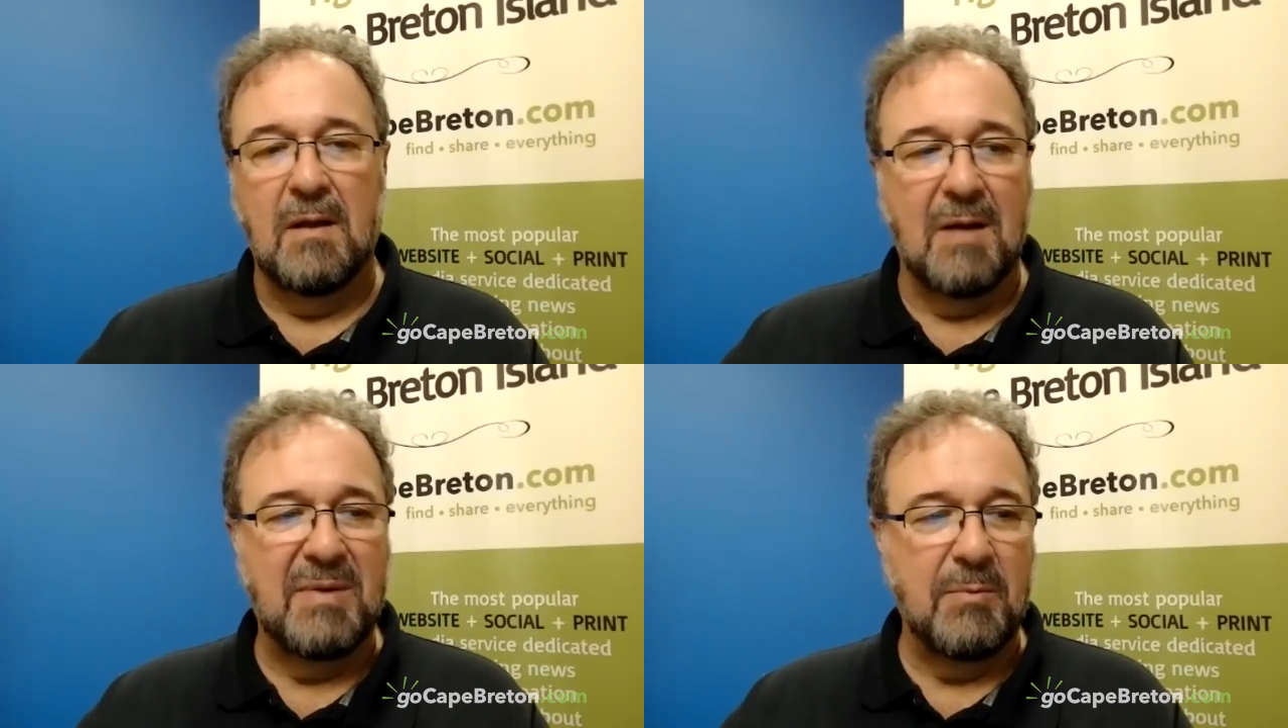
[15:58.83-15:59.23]

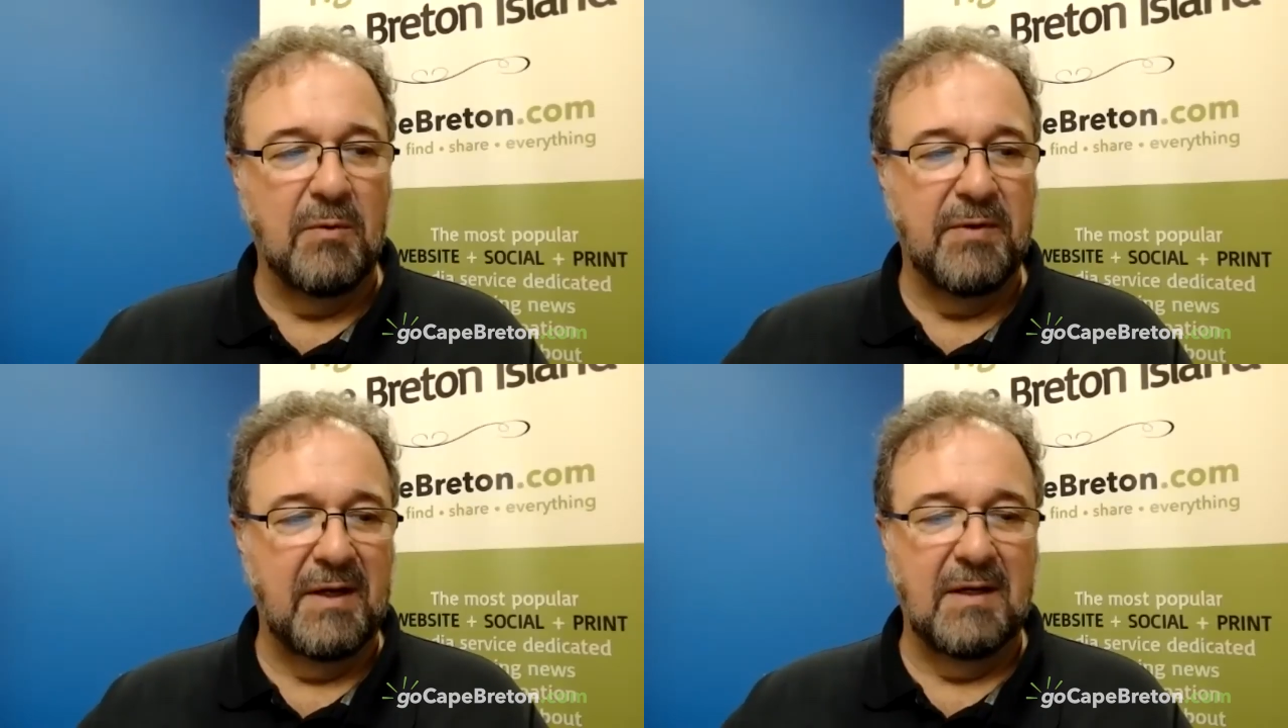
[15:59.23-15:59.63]
lot of
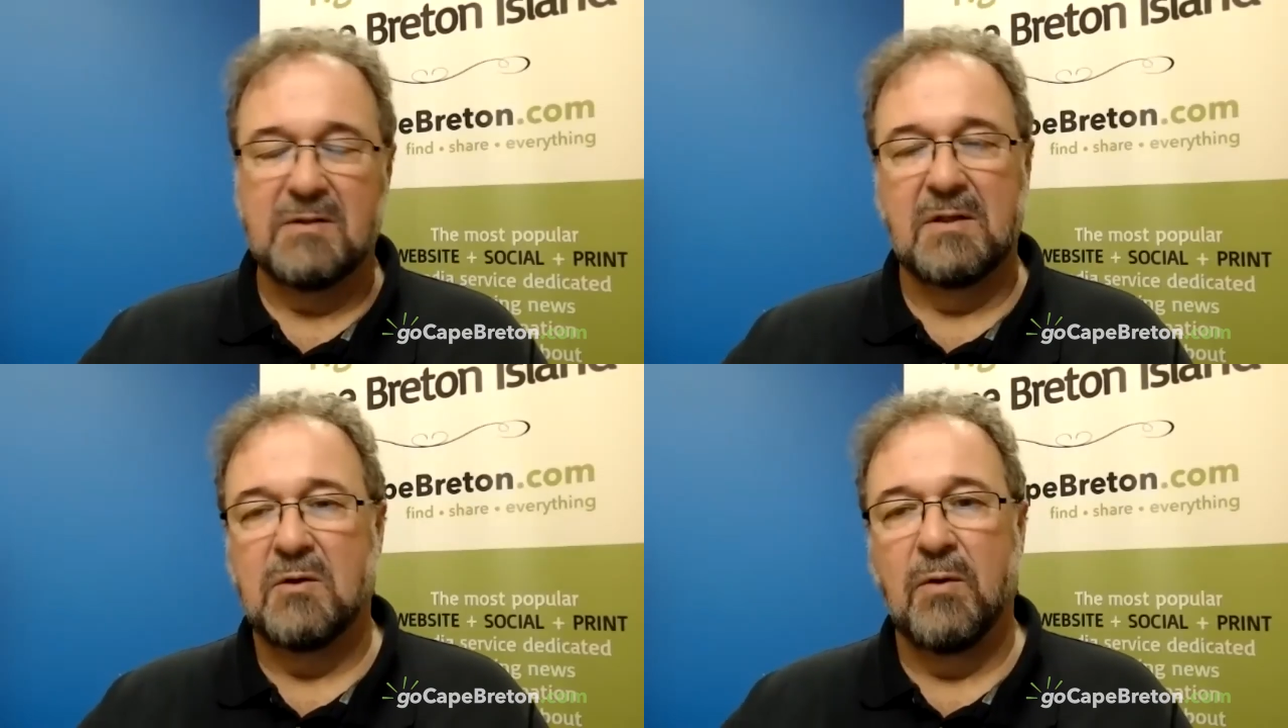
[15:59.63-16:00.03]
people think
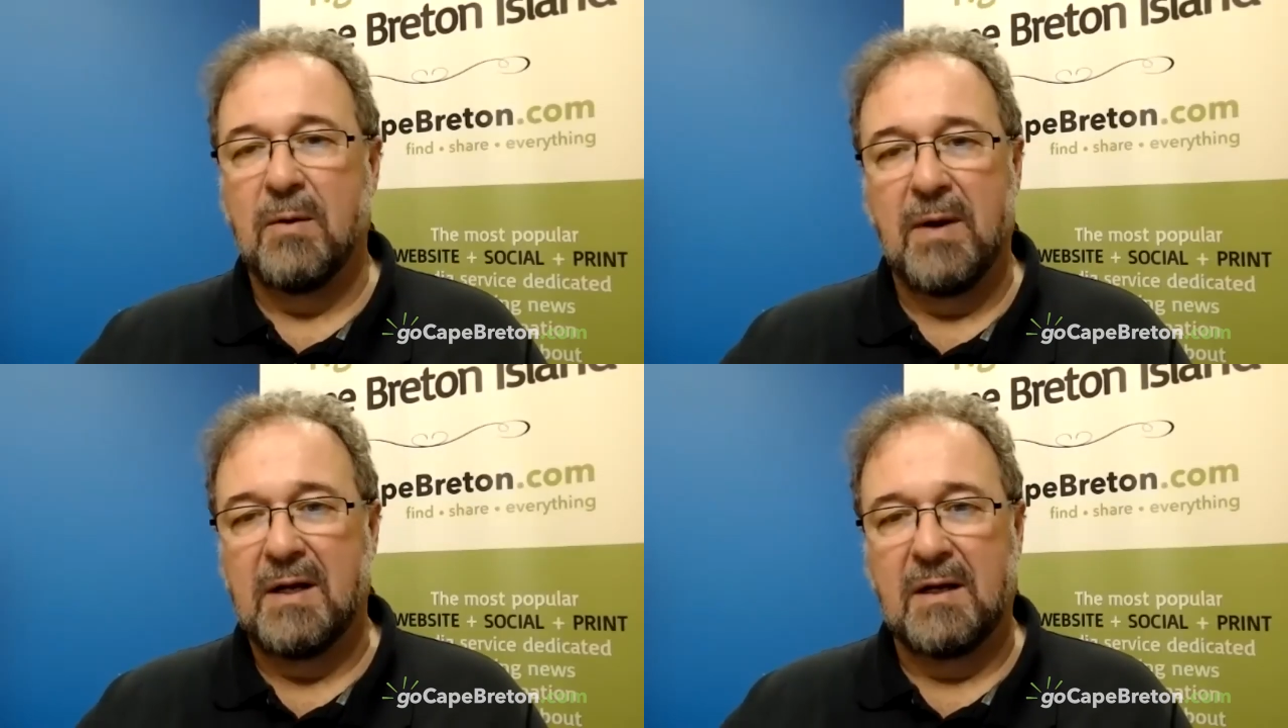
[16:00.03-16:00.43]
it's a
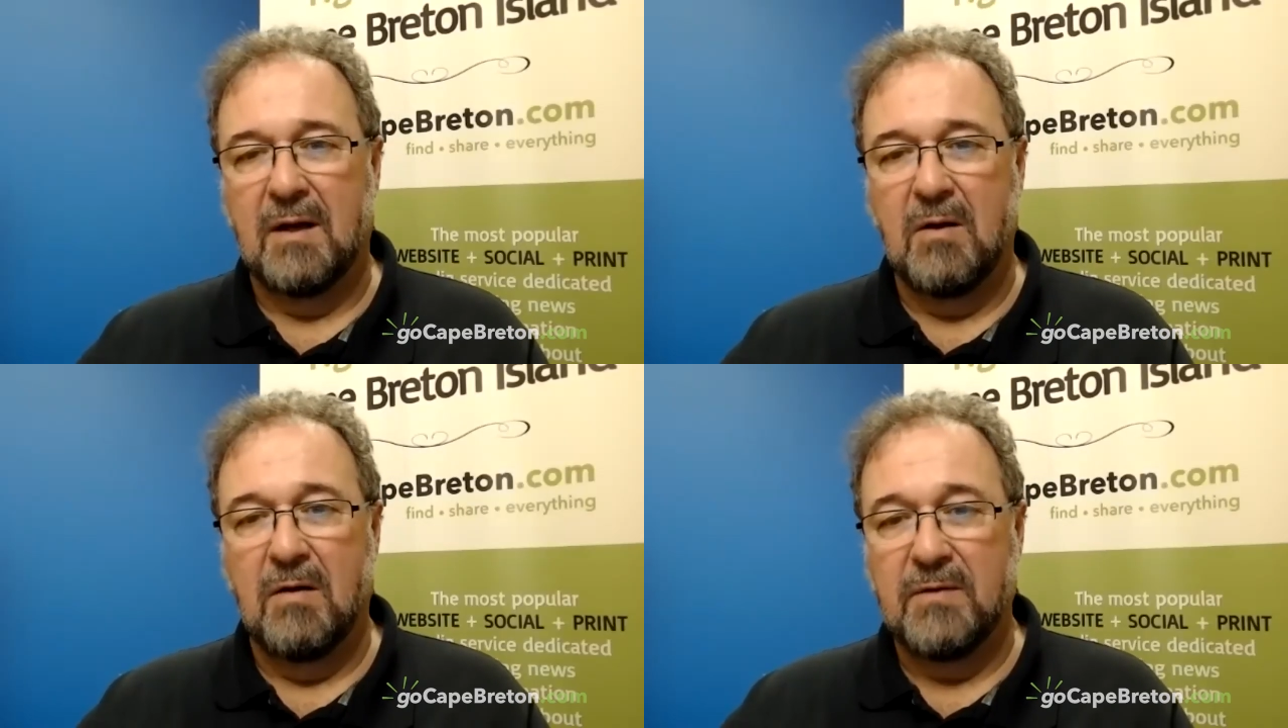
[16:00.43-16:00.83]
great way to
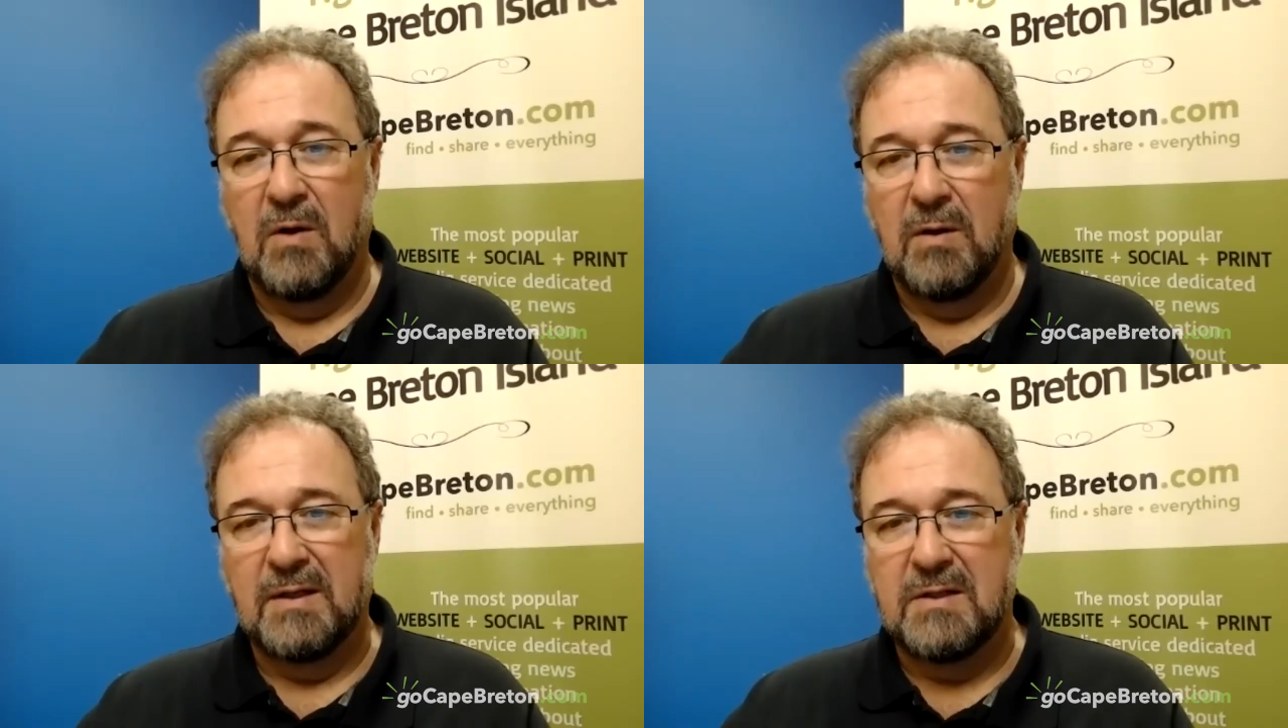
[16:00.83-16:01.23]
kick off the
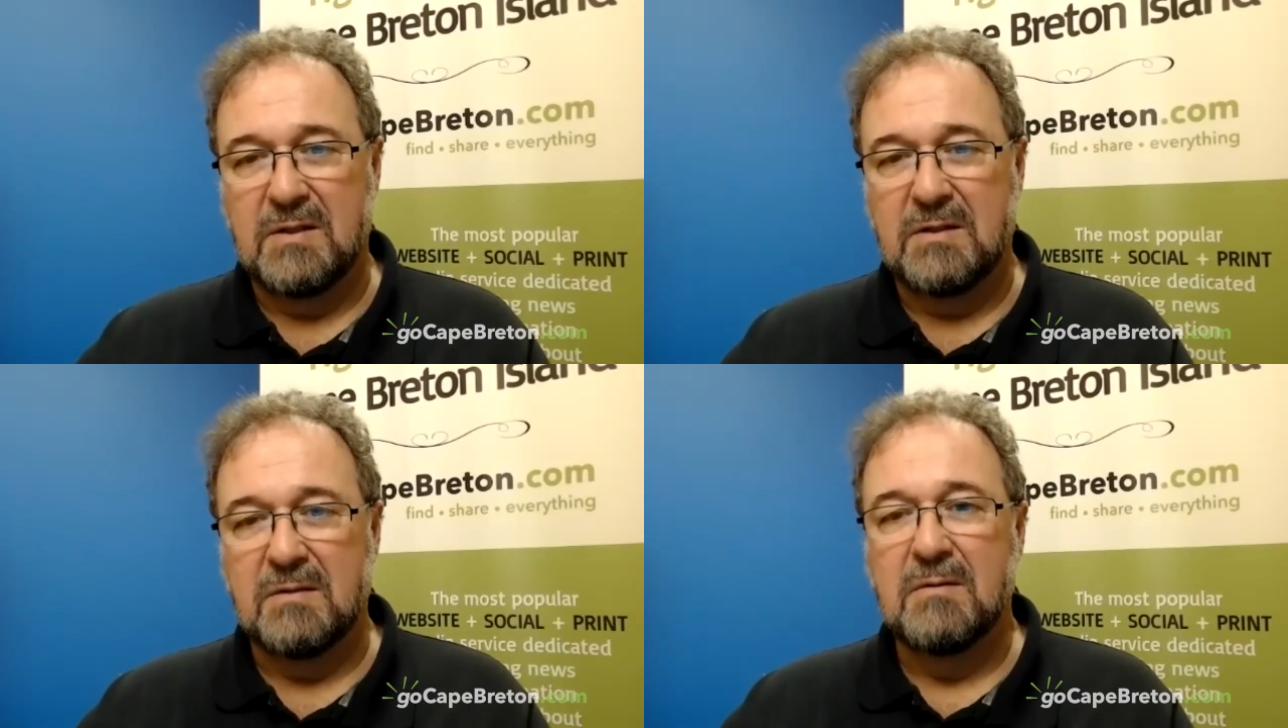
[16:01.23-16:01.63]
holiday
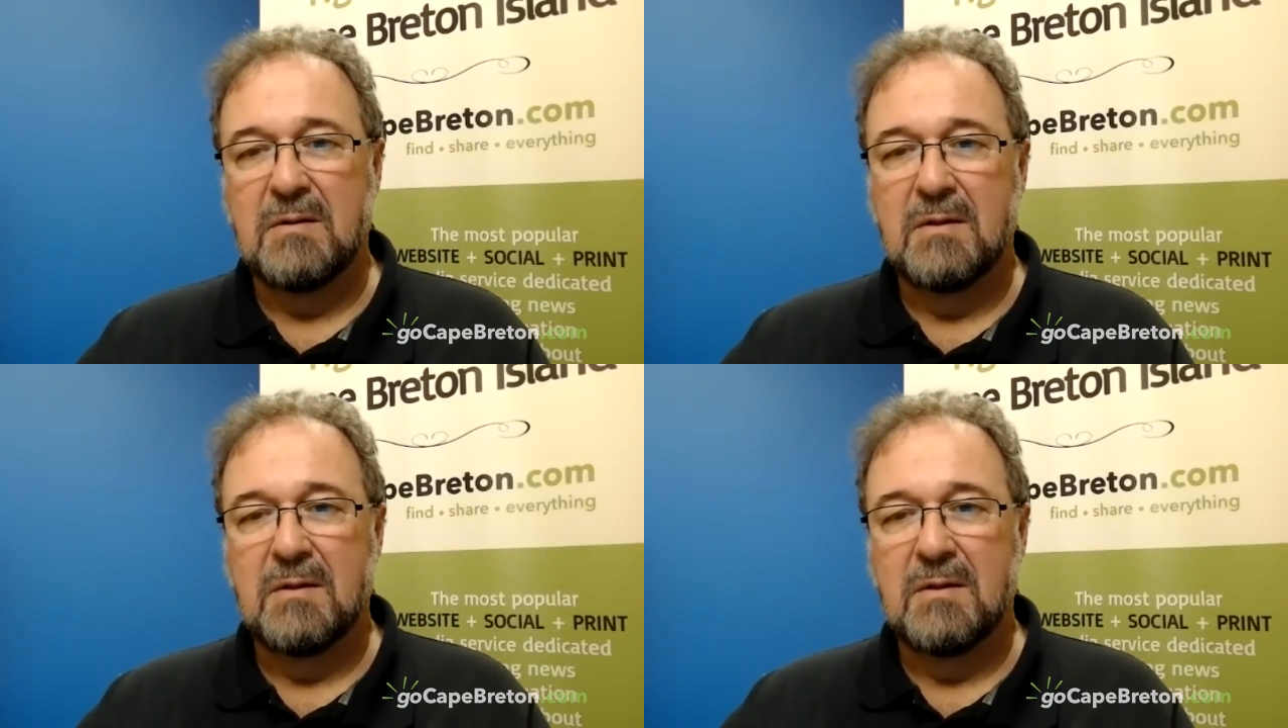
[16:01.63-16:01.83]
season.